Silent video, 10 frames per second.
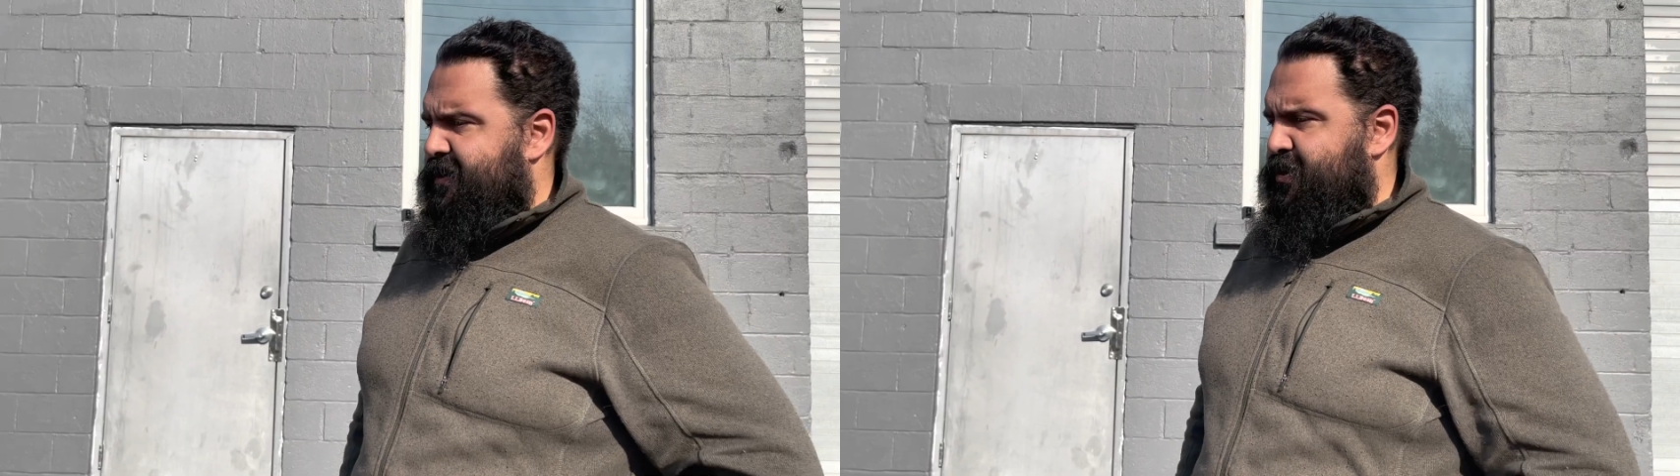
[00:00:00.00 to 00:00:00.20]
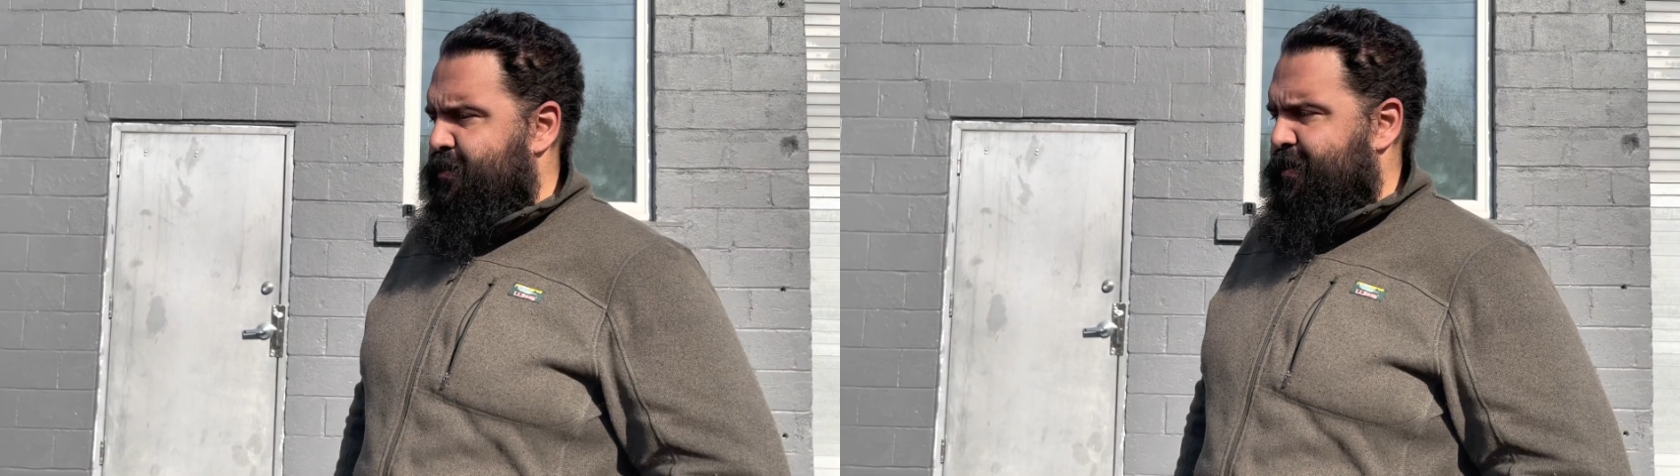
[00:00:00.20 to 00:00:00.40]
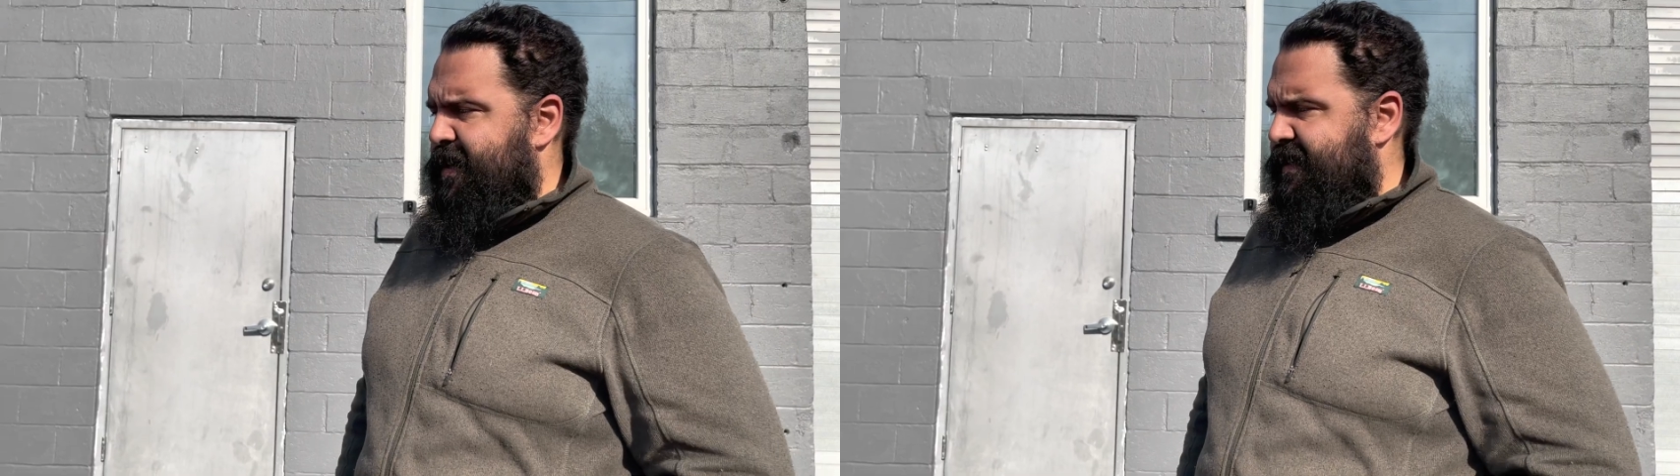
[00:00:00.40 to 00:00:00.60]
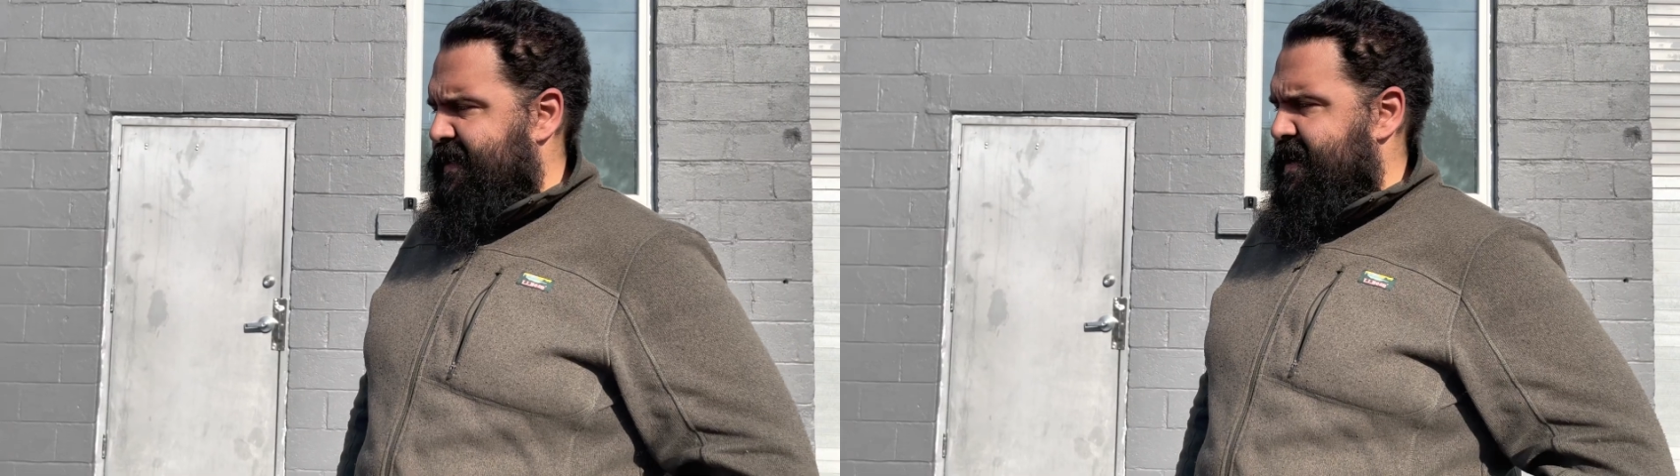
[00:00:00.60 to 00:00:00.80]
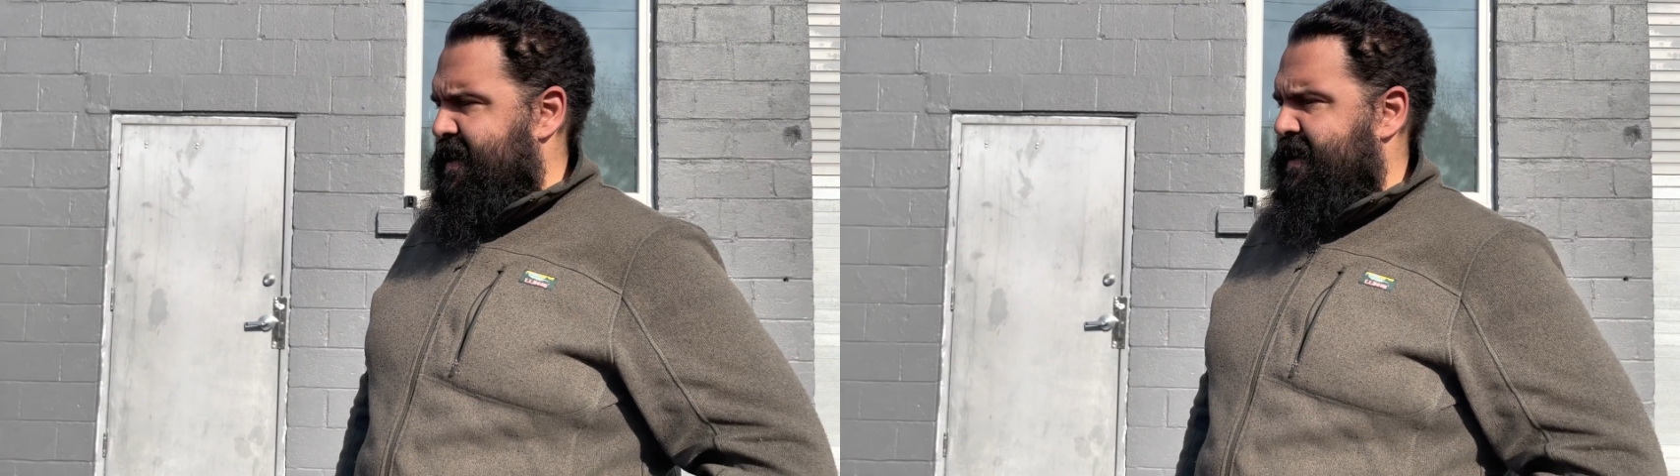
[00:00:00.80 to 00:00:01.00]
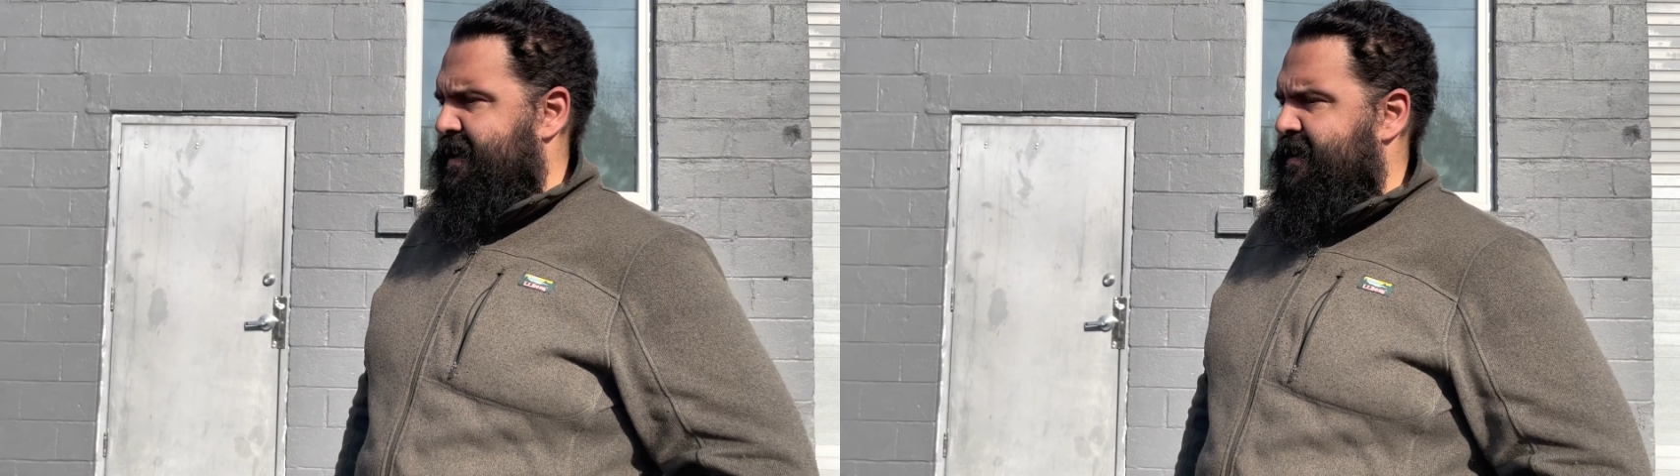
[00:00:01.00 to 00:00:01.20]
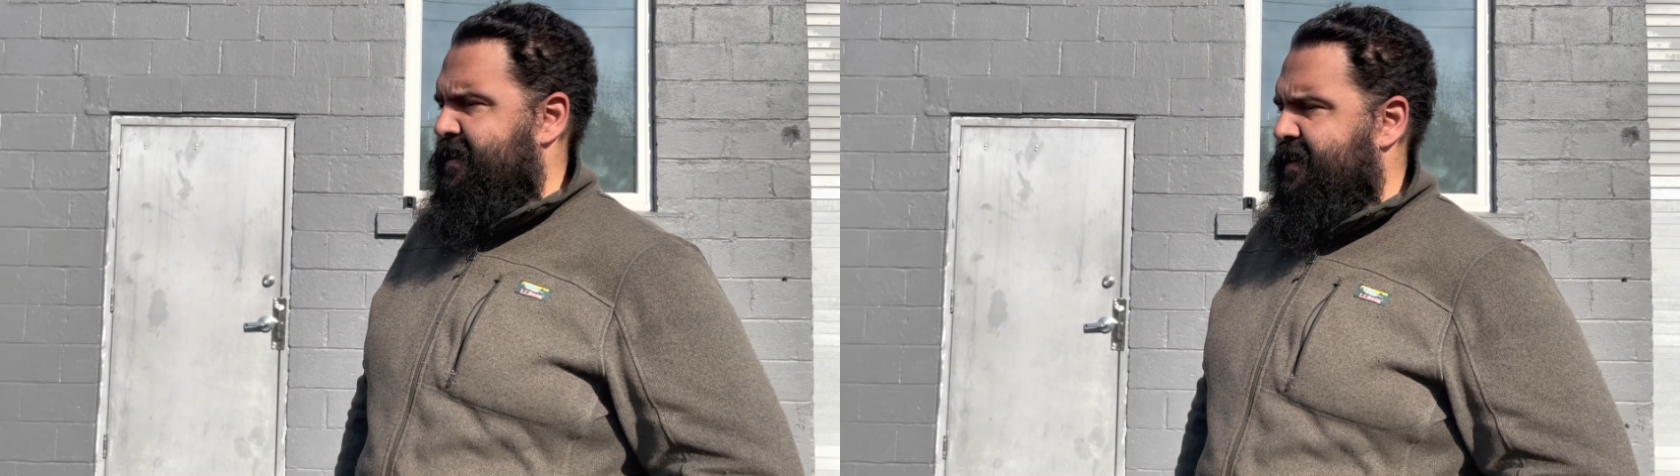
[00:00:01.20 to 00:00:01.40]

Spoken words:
Super nice guy,